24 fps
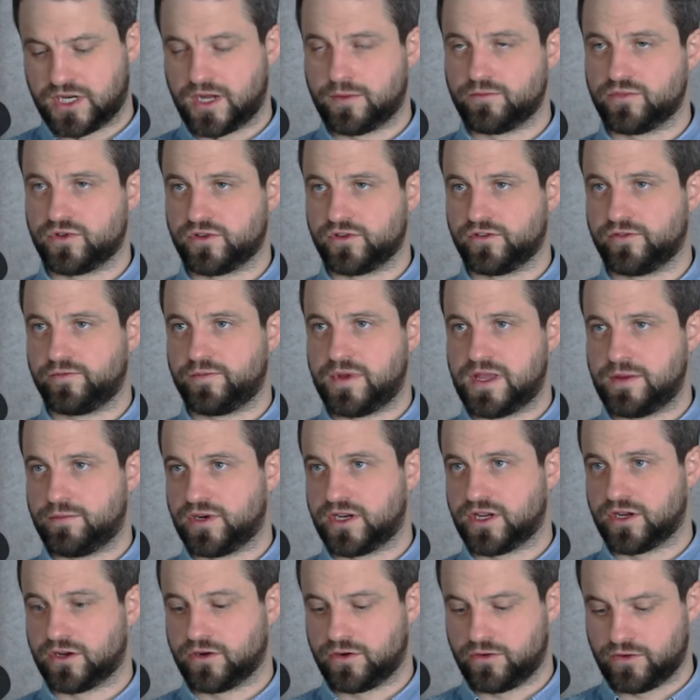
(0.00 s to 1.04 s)
number of
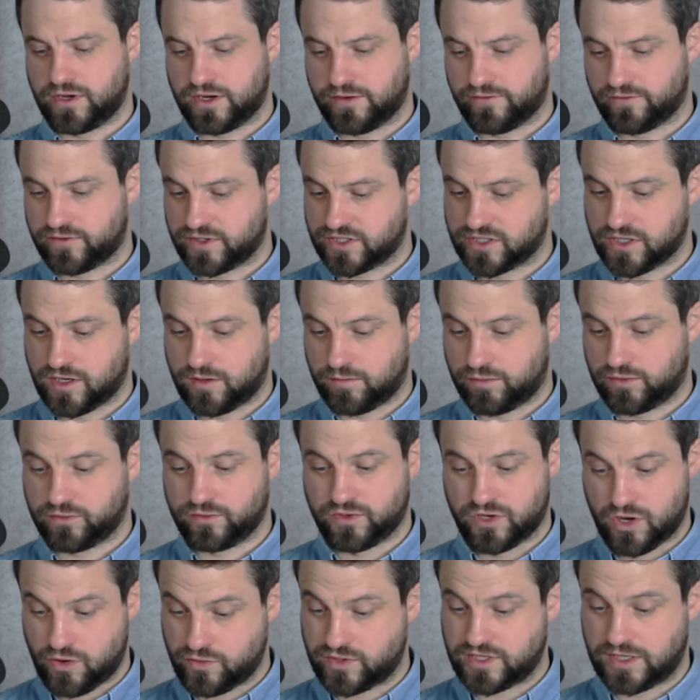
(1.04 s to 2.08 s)
people, including, for
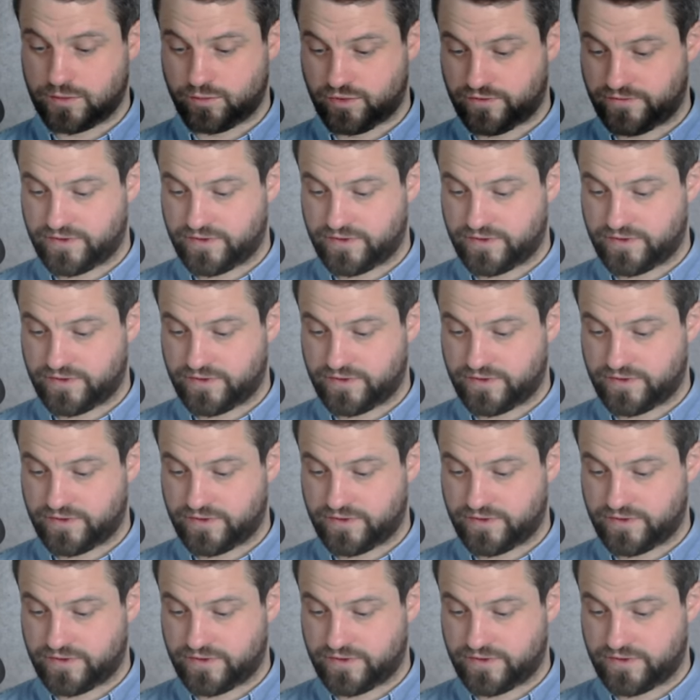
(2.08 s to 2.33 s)
example, noted